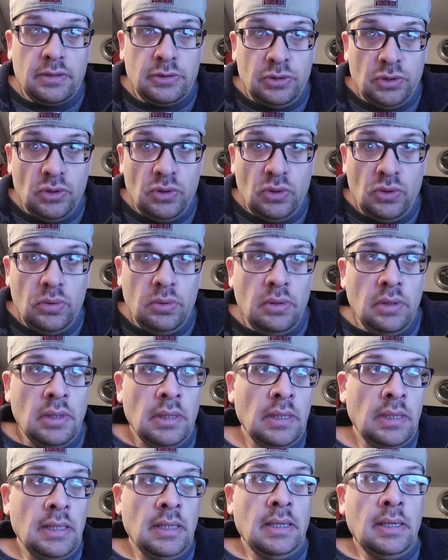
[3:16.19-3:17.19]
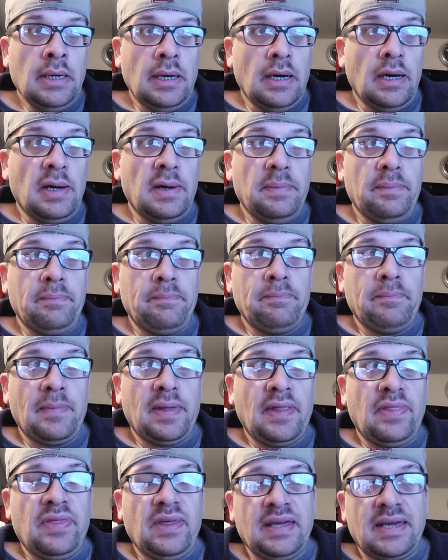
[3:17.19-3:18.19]
dude.
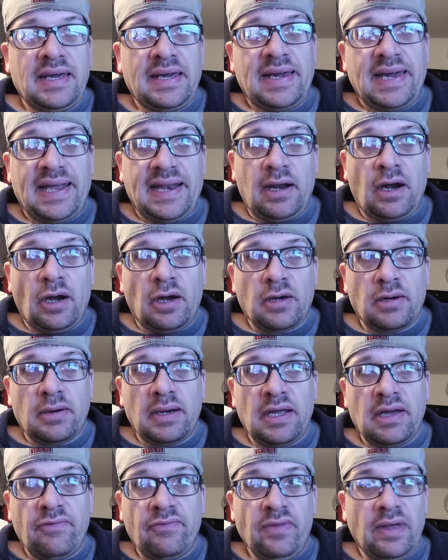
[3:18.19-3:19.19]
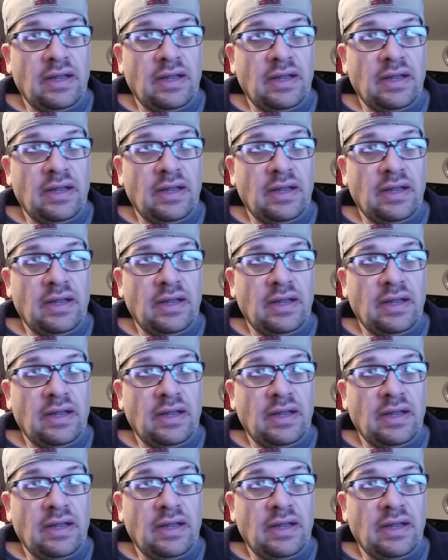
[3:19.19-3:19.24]
I think I got an autograph,